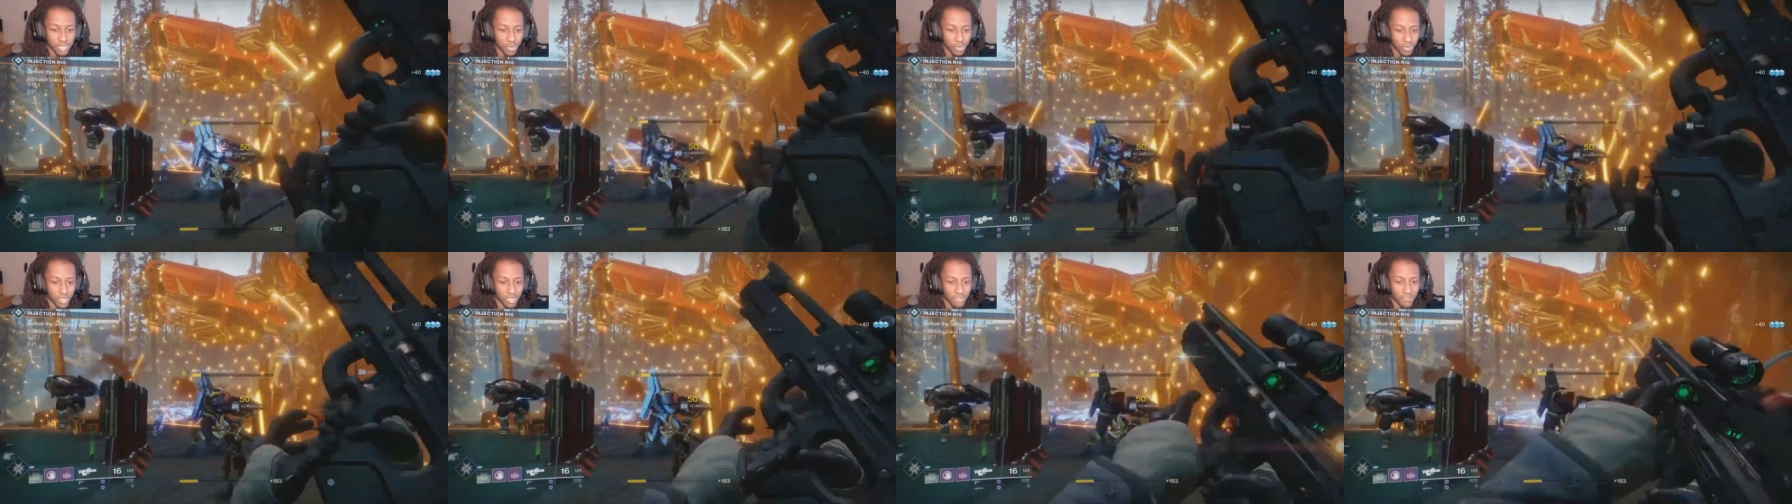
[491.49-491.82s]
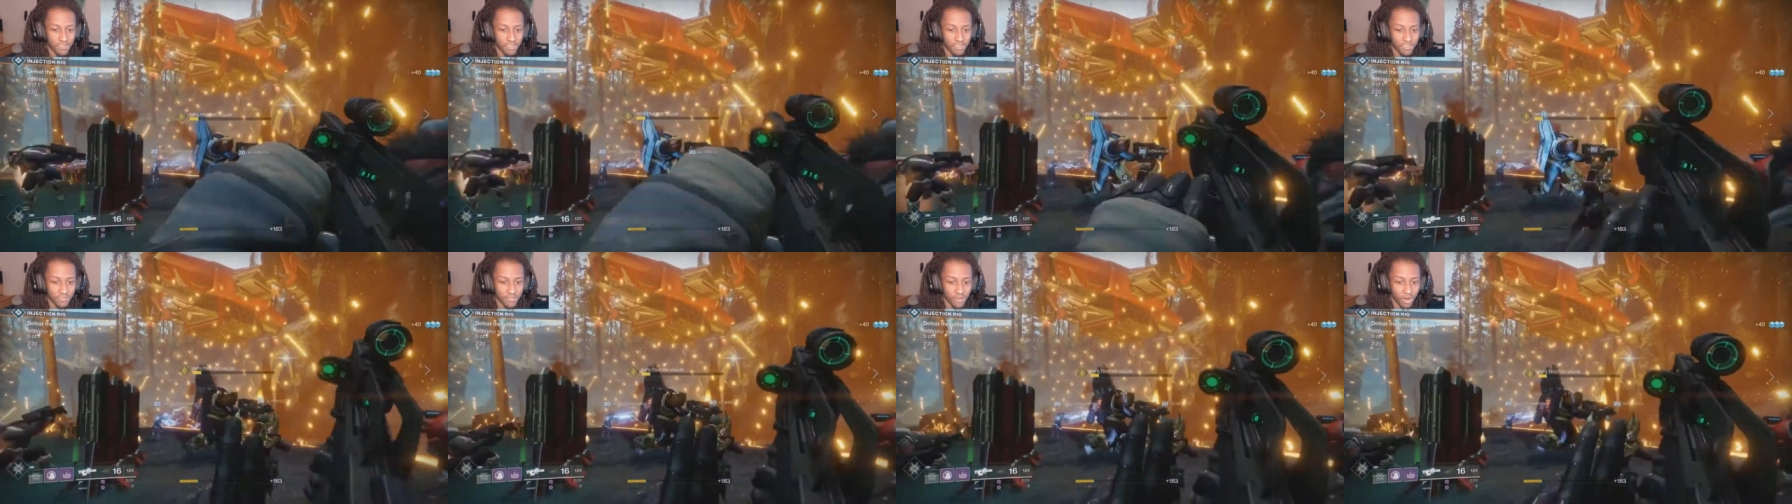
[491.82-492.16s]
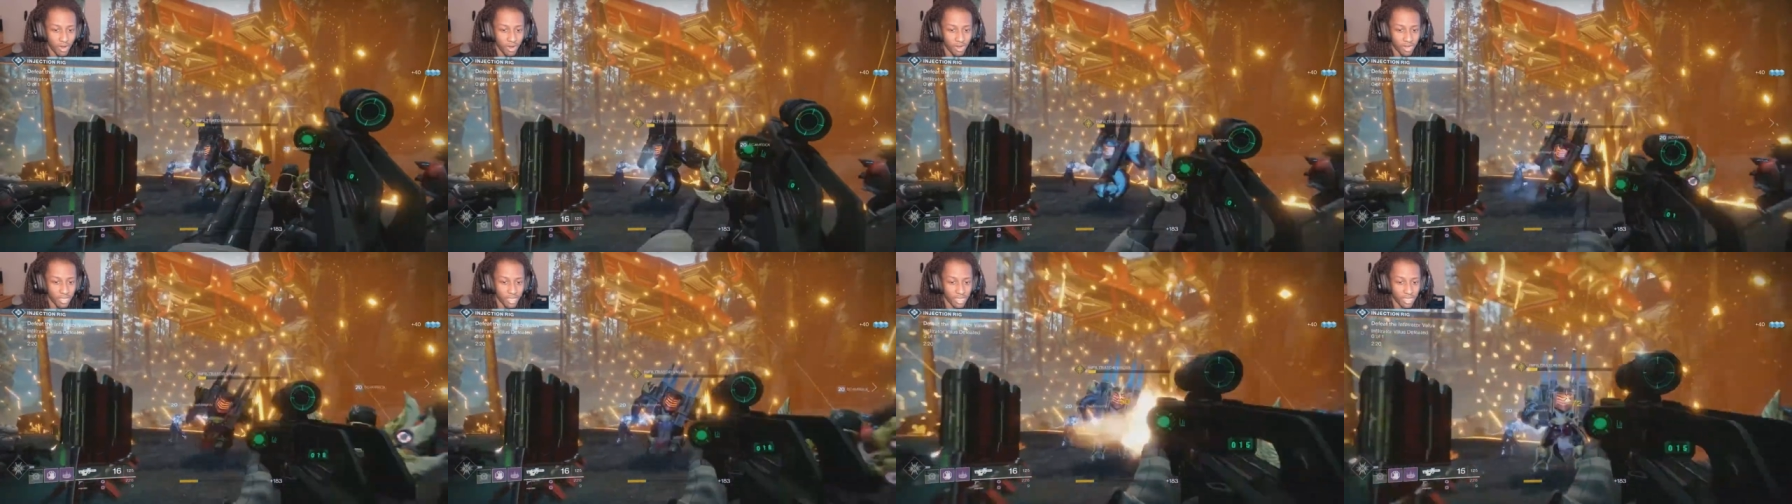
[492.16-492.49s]
a wave of
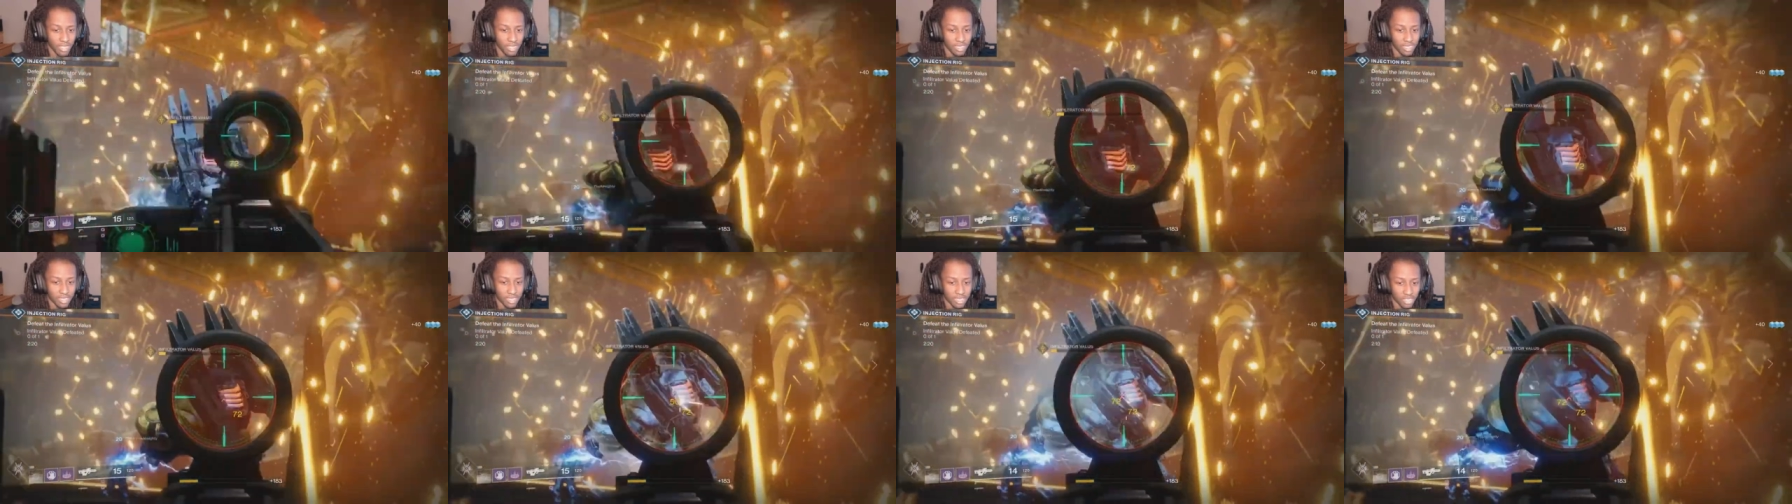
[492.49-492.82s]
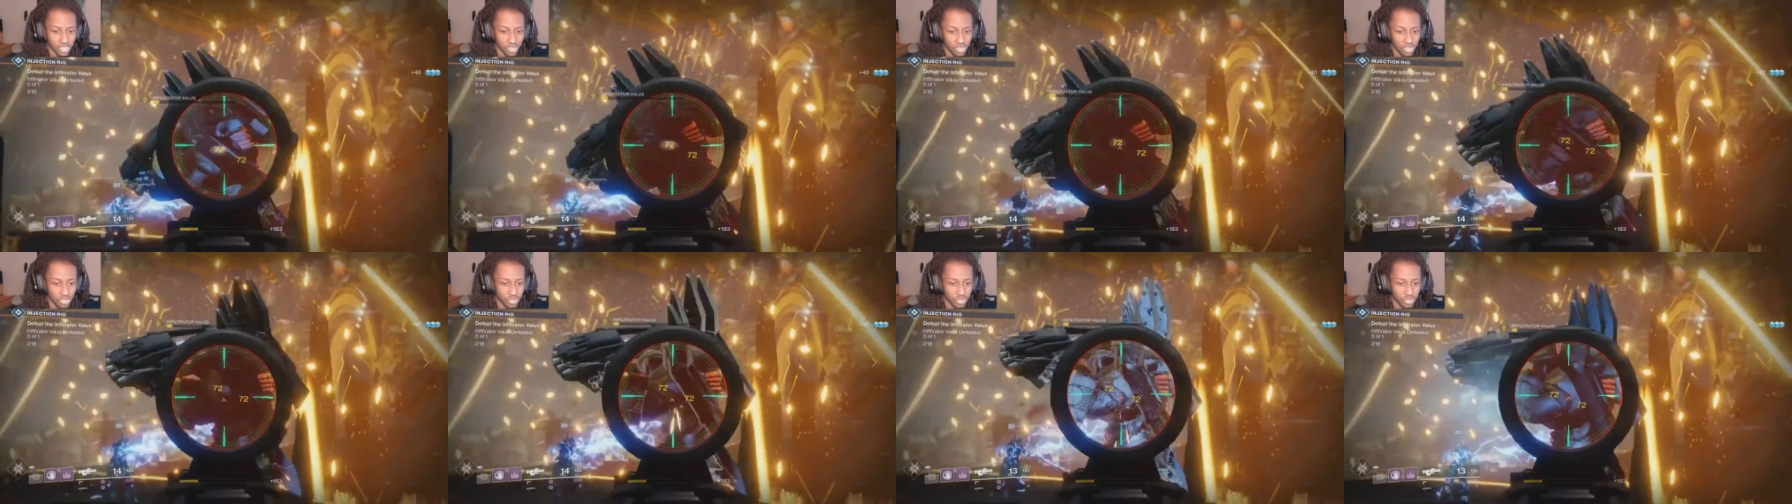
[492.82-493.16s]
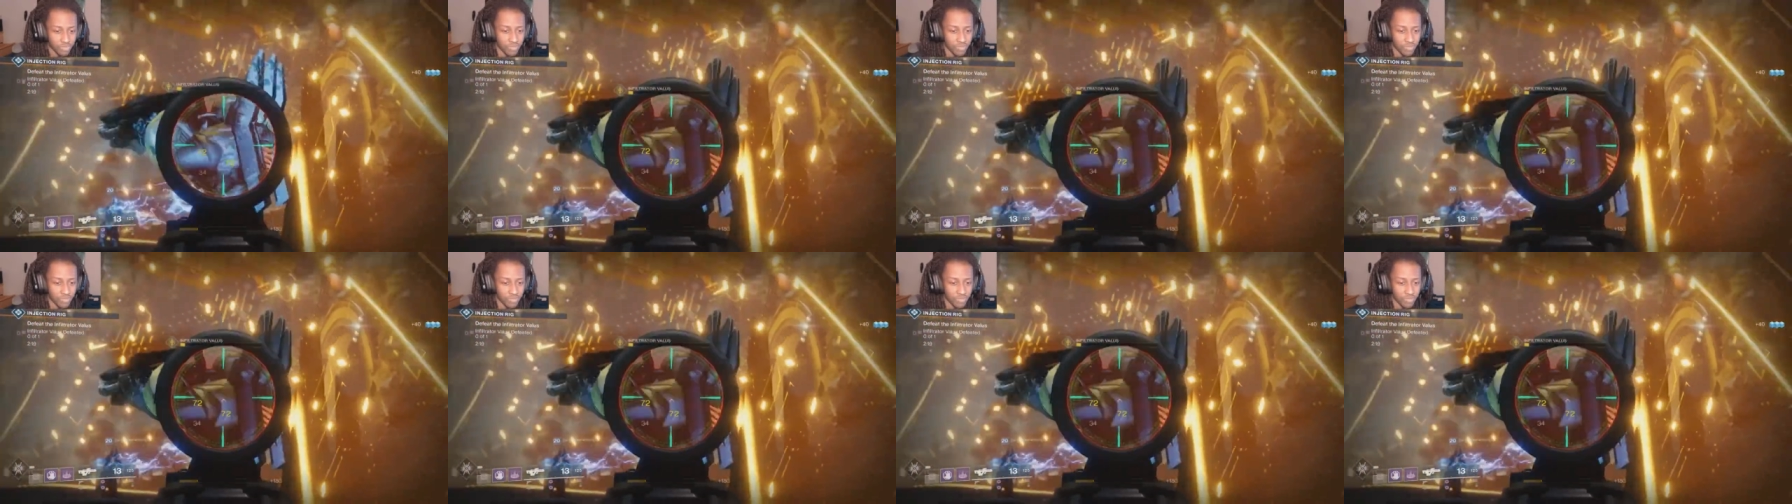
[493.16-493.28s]
arc lightning shoots